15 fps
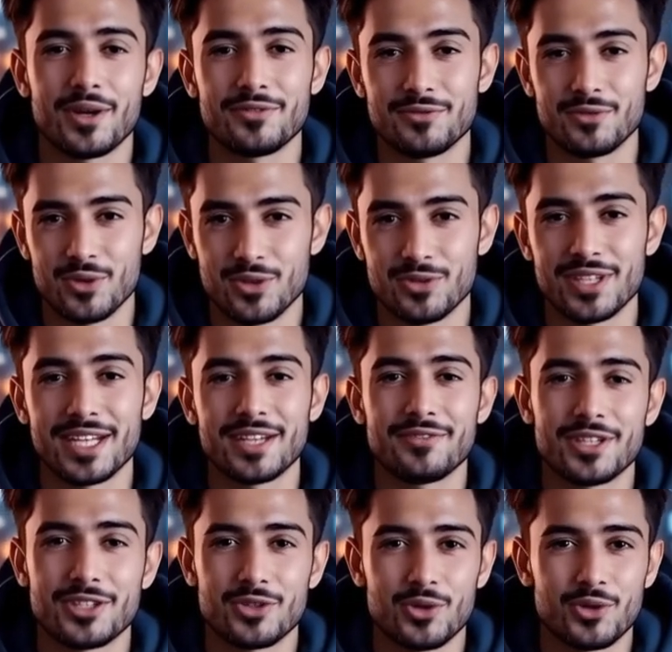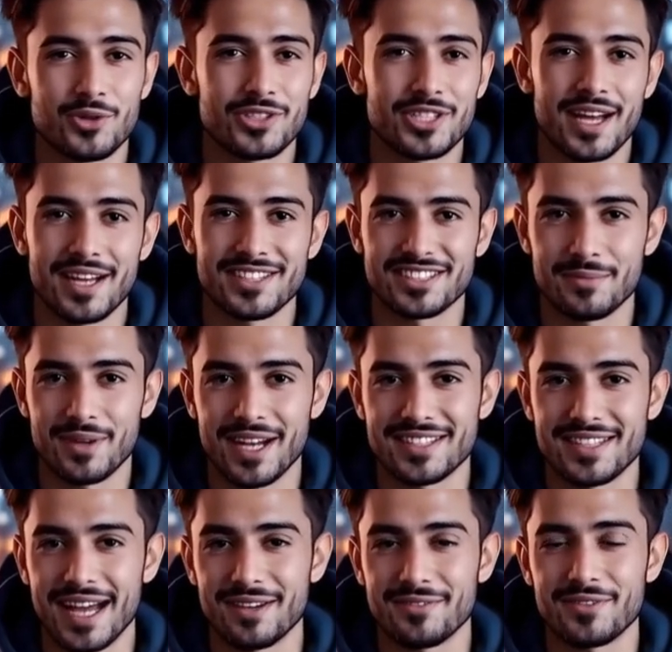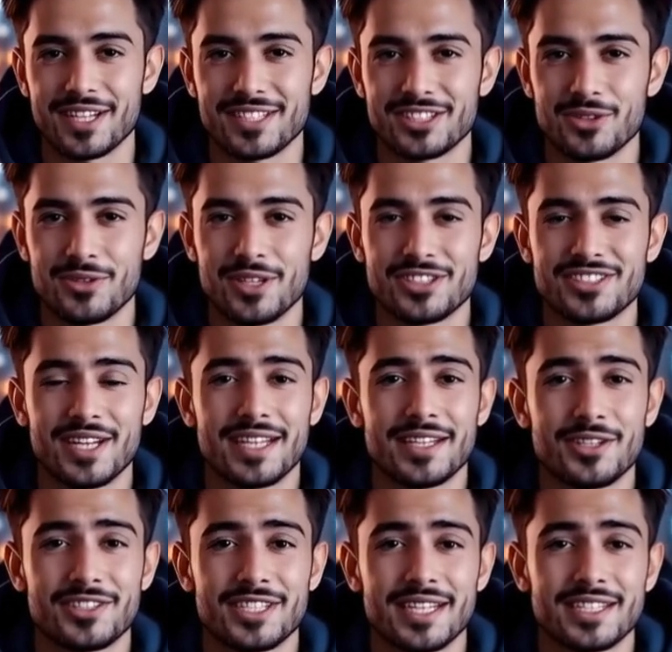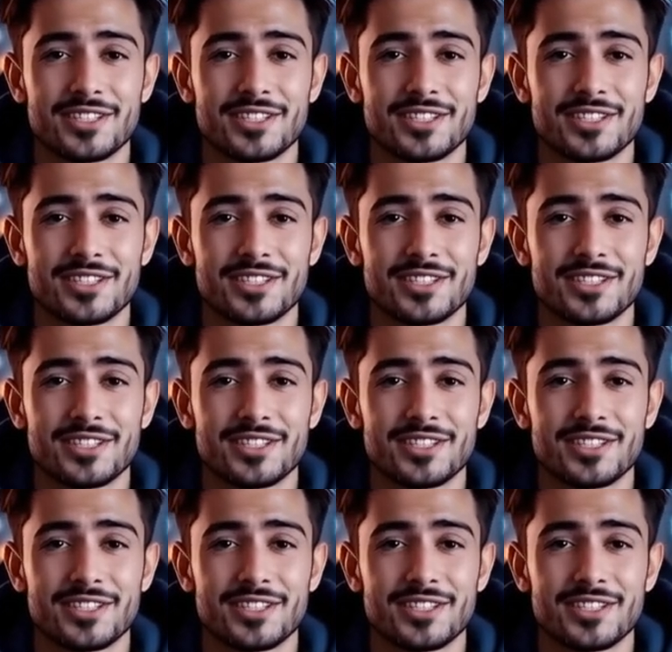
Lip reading: have full creative control to customize and fine-tune your site using an